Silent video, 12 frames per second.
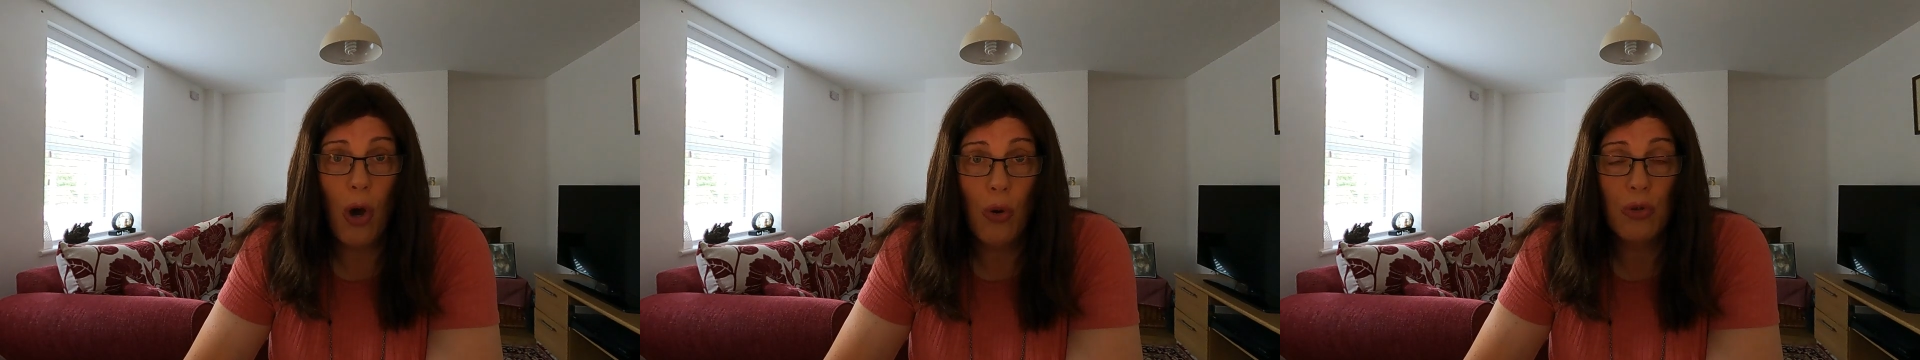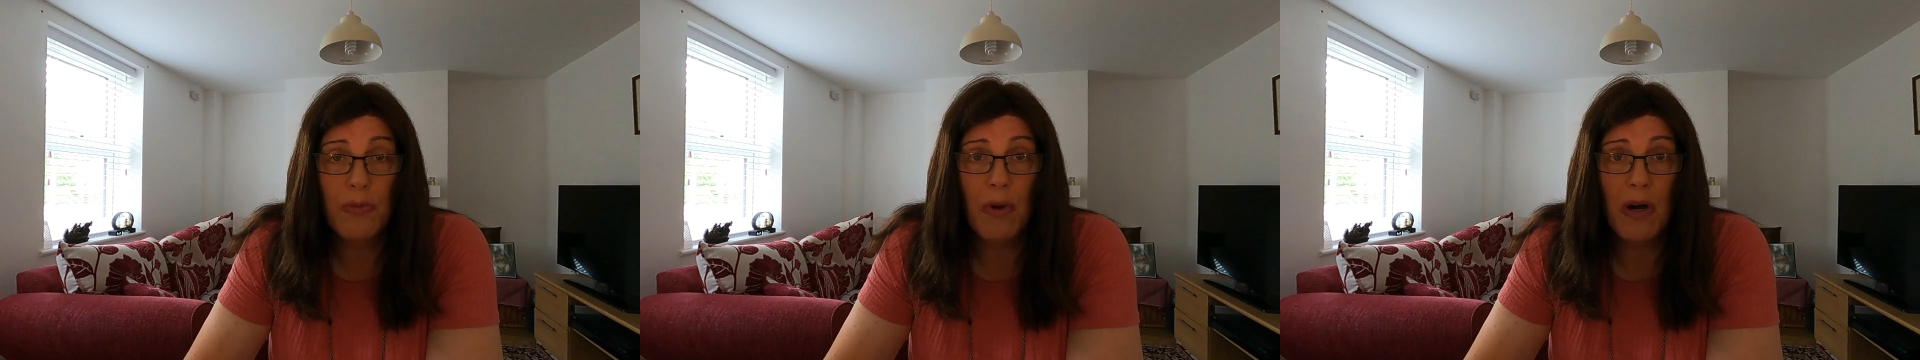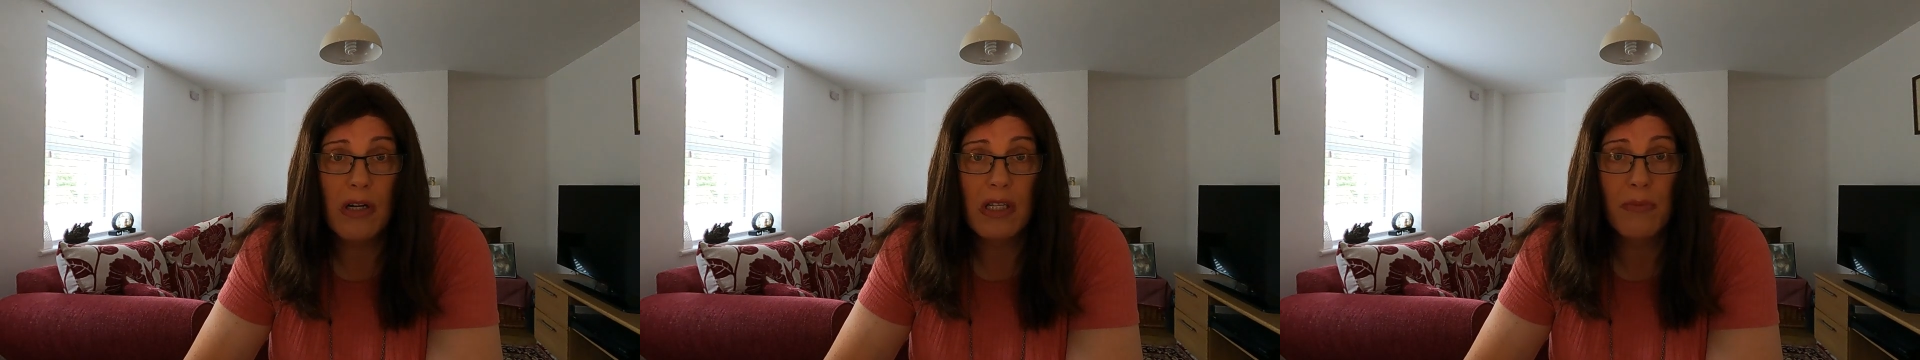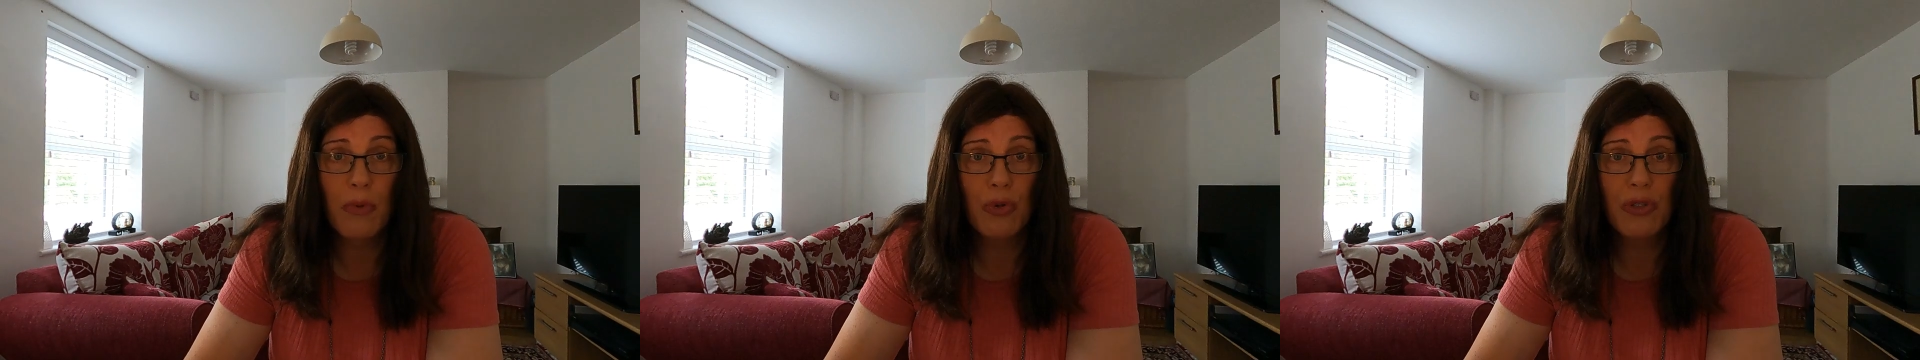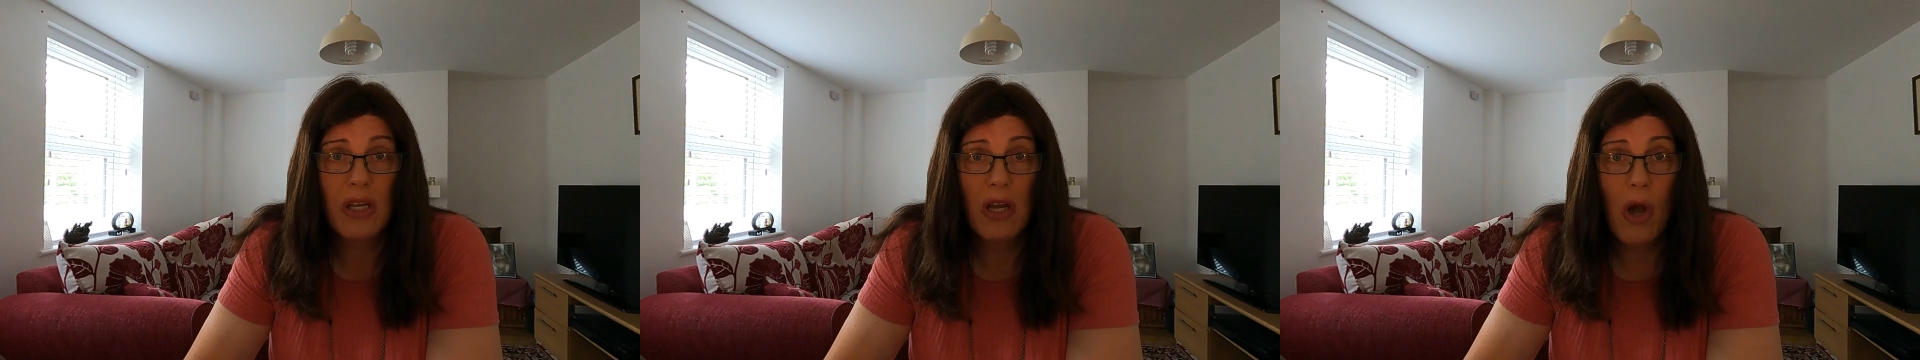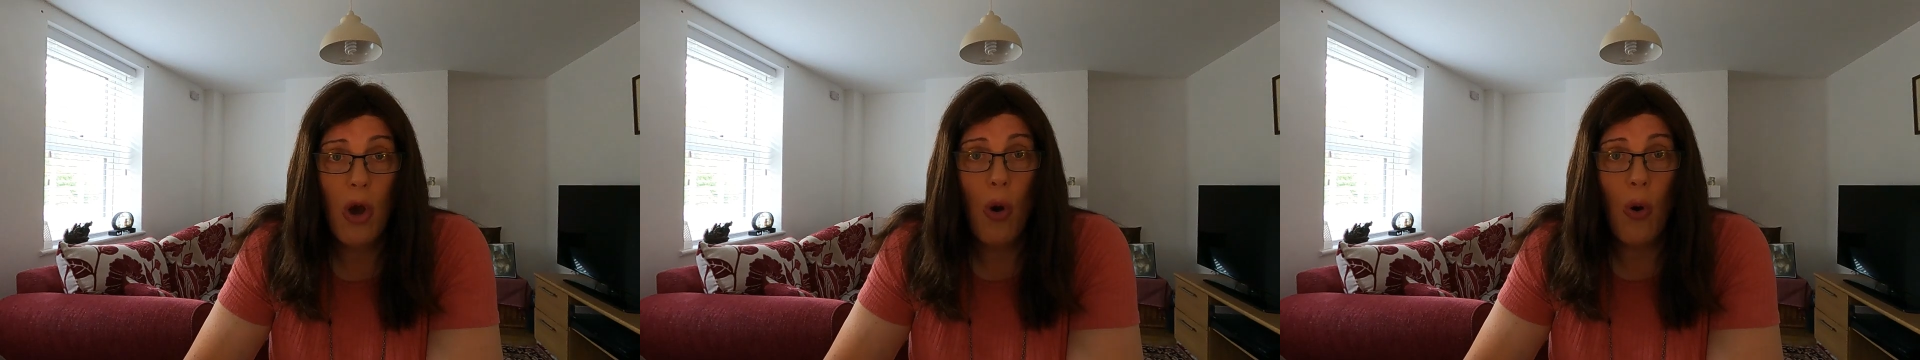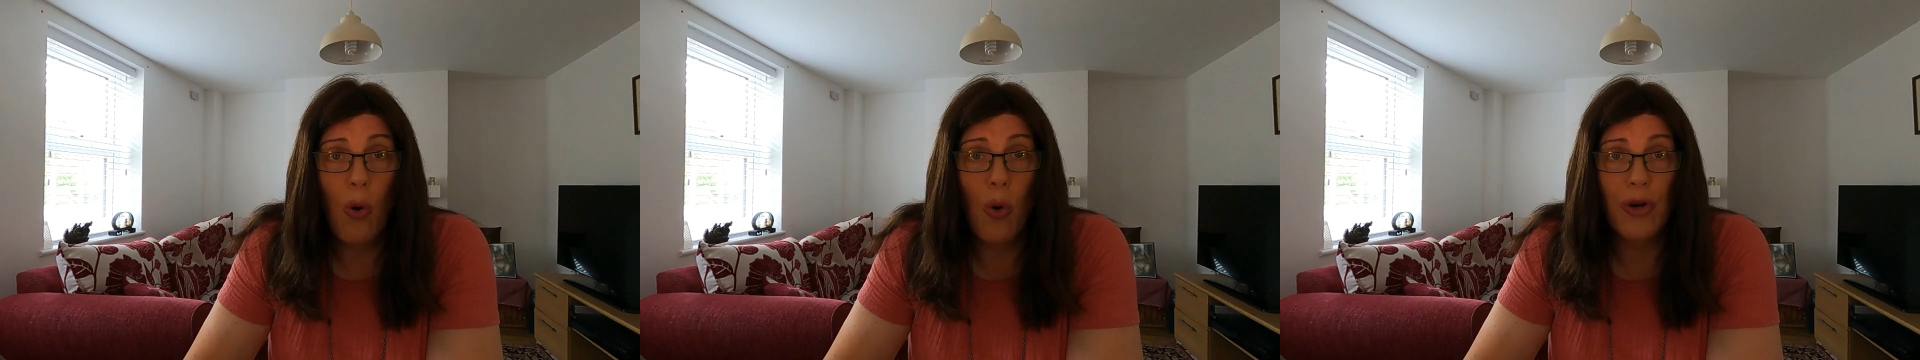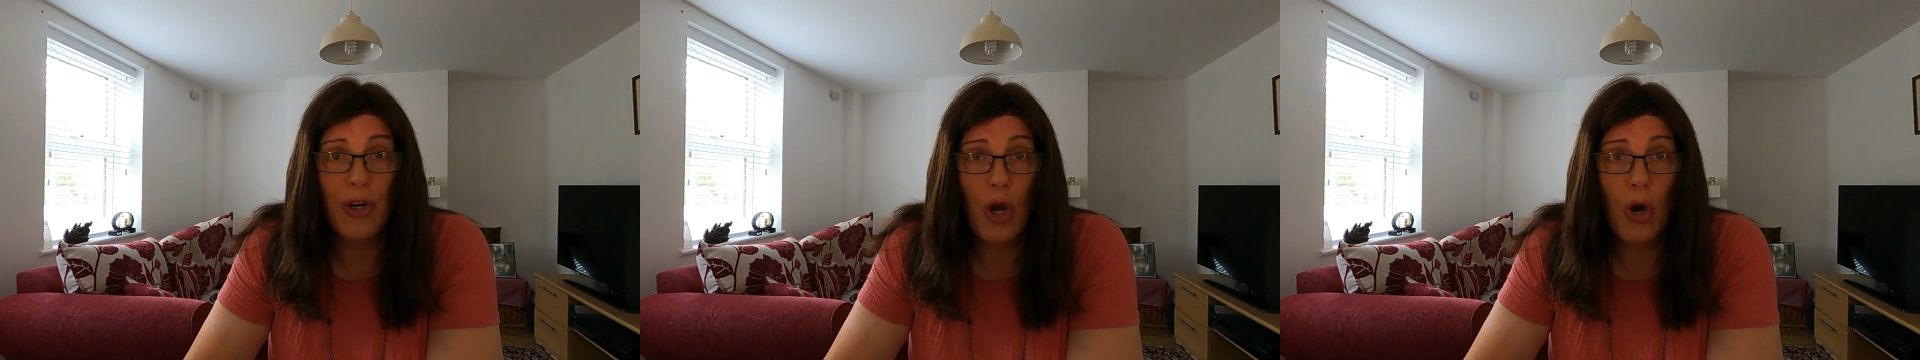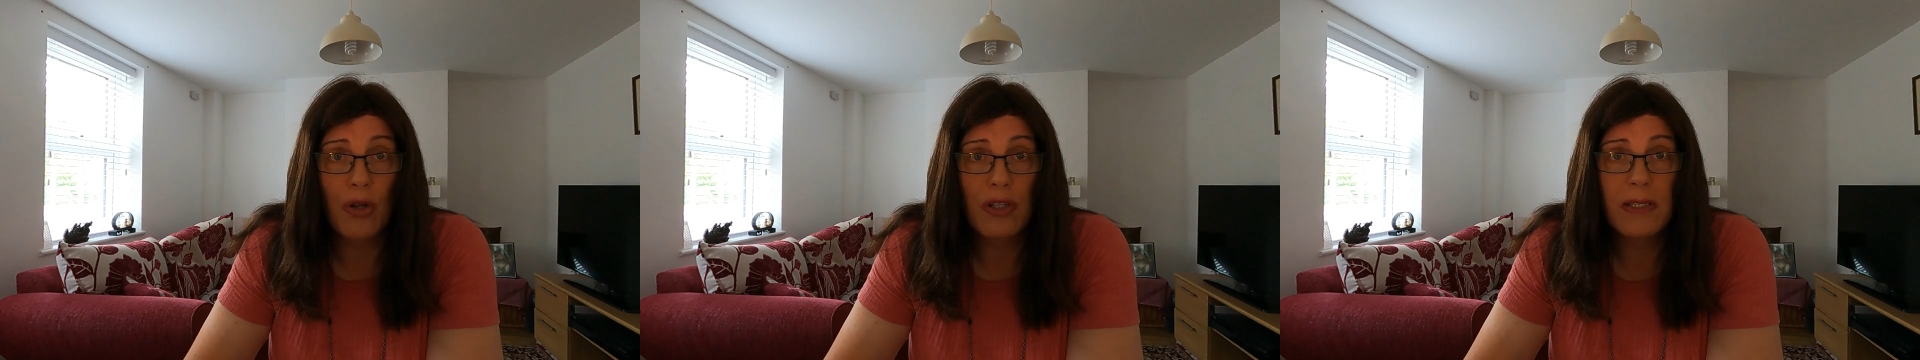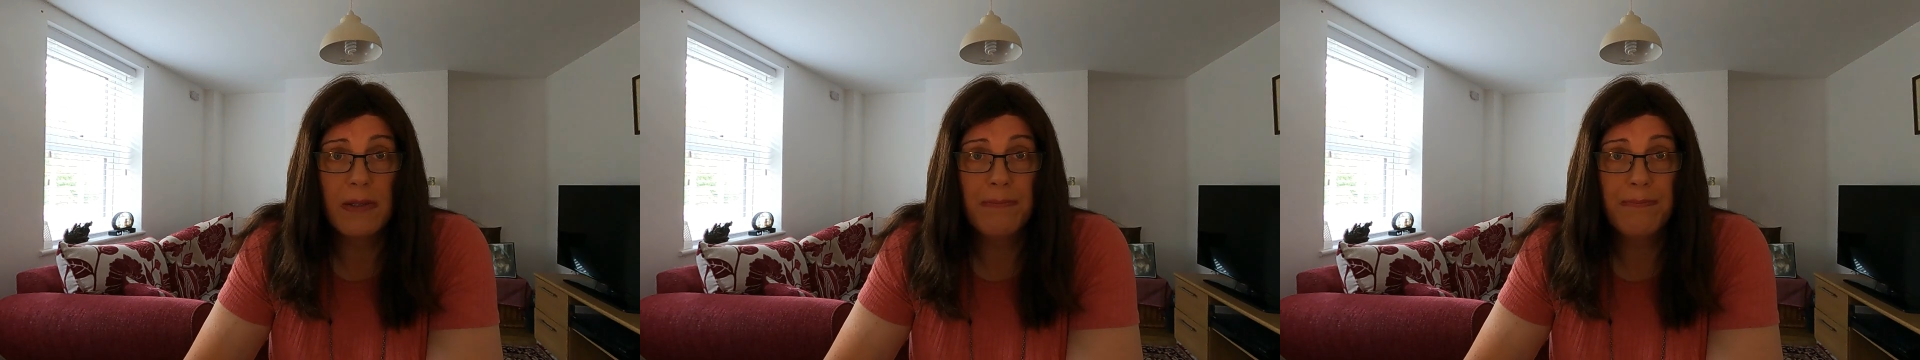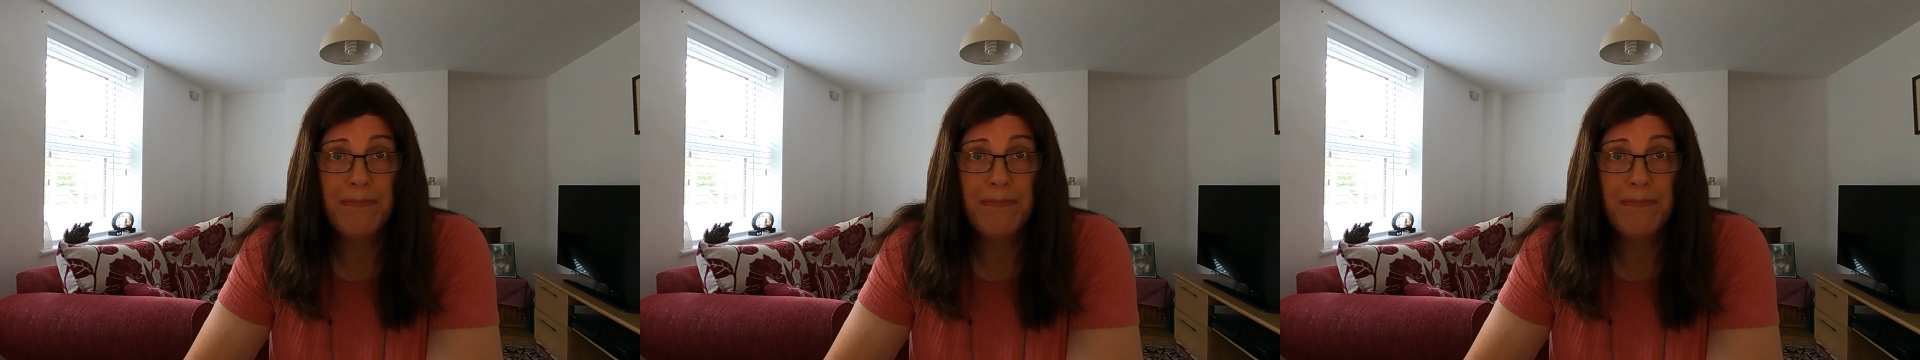old passport or not.